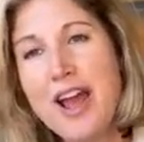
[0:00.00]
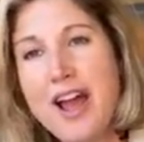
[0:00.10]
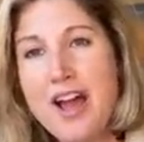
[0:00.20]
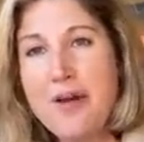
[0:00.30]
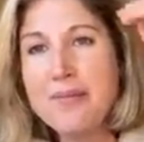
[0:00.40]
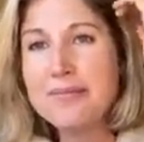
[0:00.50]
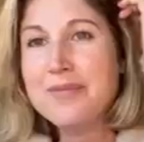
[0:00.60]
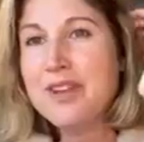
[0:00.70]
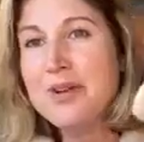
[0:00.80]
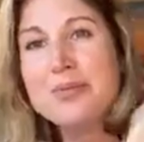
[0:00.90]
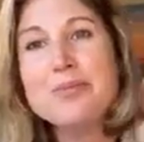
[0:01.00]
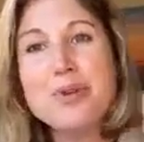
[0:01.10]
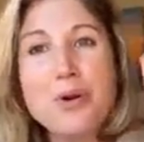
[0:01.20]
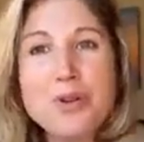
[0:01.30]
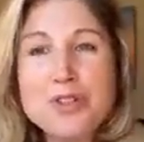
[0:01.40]

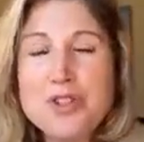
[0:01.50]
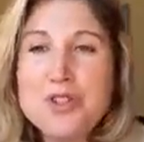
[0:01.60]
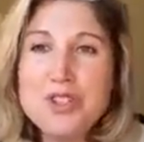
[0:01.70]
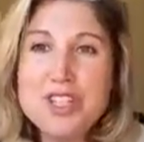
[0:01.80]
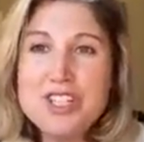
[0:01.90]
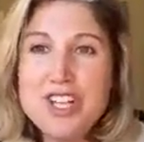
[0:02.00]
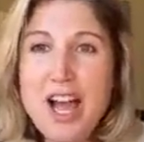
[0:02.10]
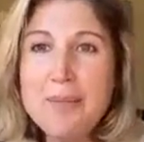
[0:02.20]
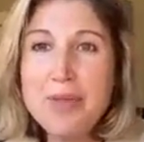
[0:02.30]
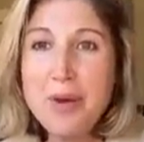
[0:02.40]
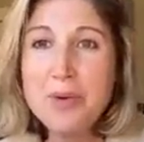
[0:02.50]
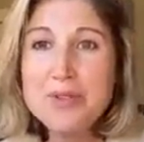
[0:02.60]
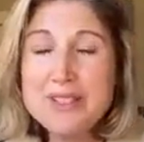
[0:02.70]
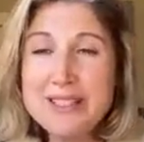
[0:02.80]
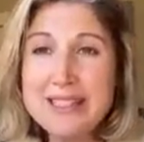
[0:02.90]
Brokers usually shop
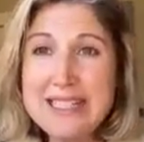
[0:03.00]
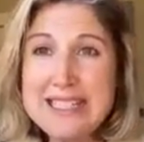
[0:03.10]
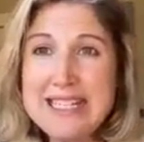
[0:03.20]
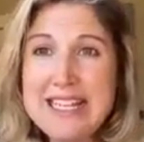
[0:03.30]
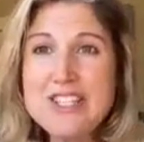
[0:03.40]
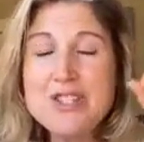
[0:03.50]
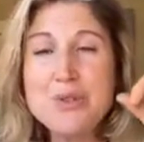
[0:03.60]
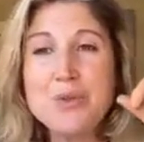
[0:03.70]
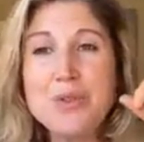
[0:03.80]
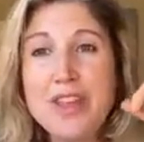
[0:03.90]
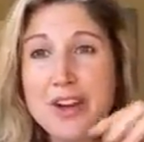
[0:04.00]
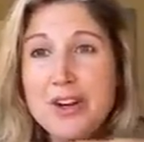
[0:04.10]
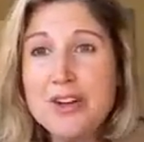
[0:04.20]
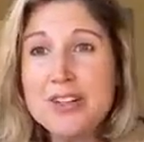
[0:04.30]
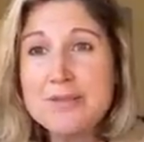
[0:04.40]
those listings to their